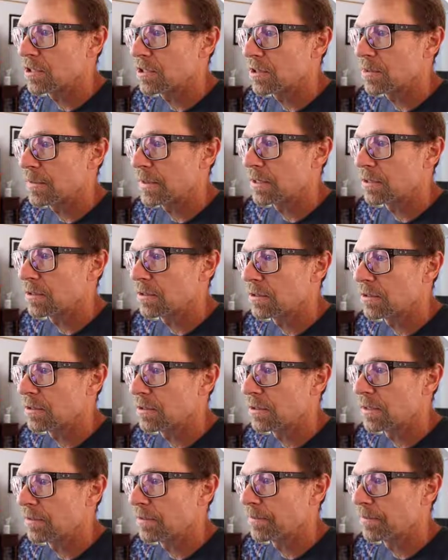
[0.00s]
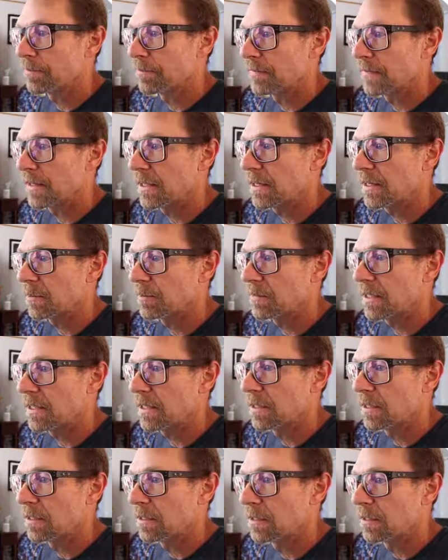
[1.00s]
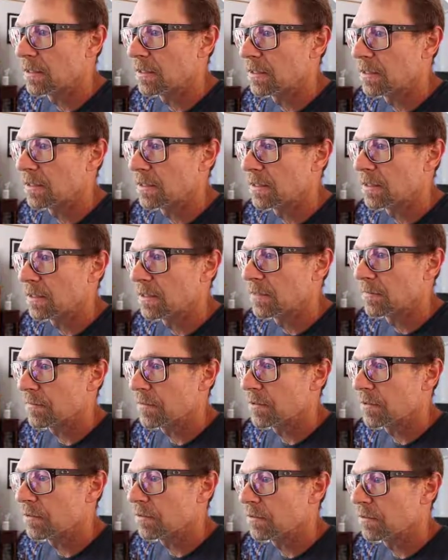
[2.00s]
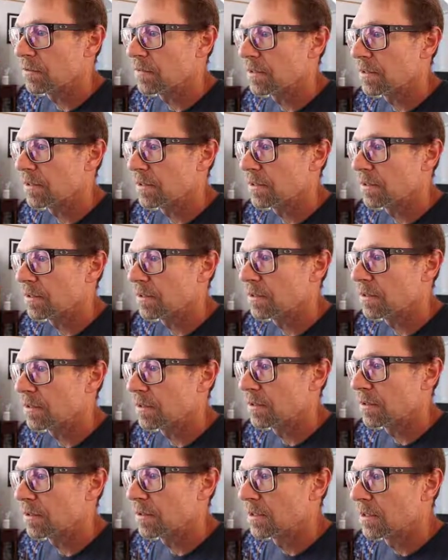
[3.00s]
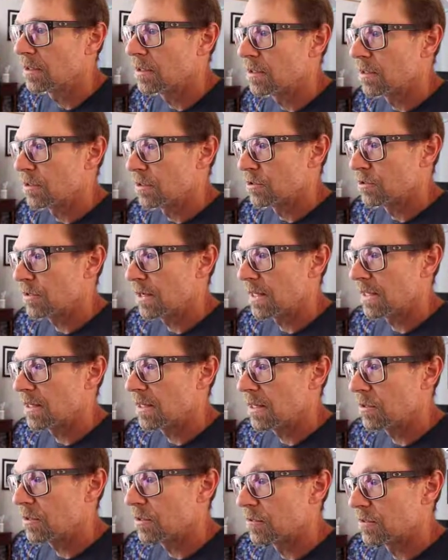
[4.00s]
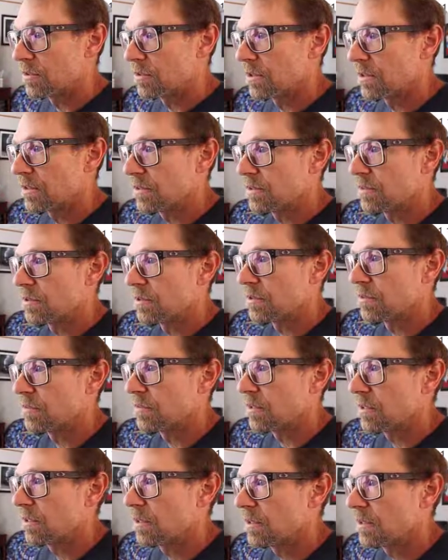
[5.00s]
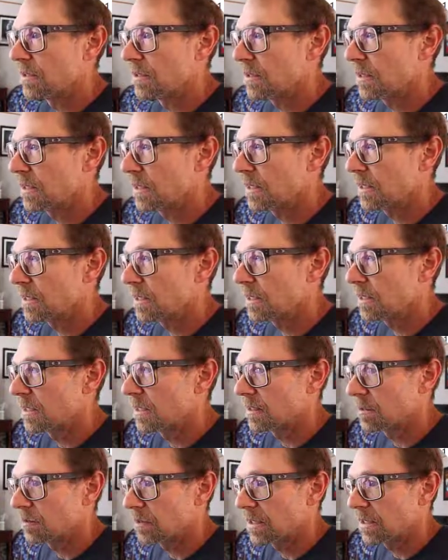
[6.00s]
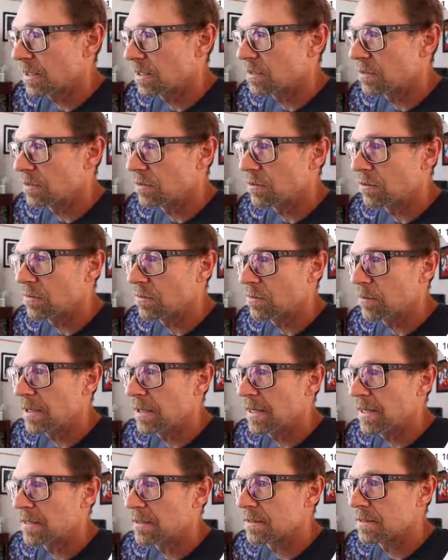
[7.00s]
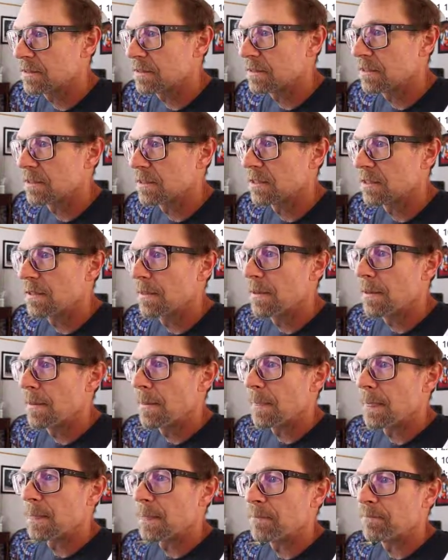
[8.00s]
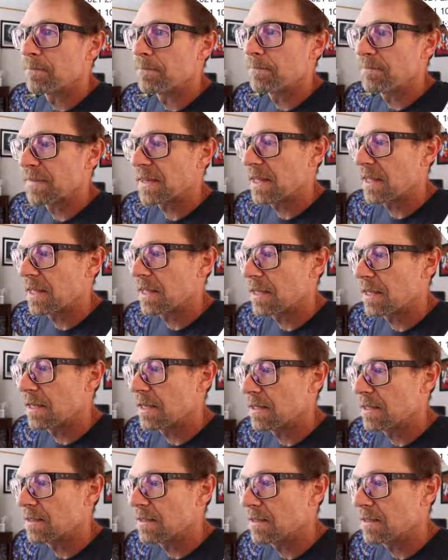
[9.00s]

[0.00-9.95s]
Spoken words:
to make sure, yep, that updated. Go over here, drag that over to the server. I can click OK to overwrite. And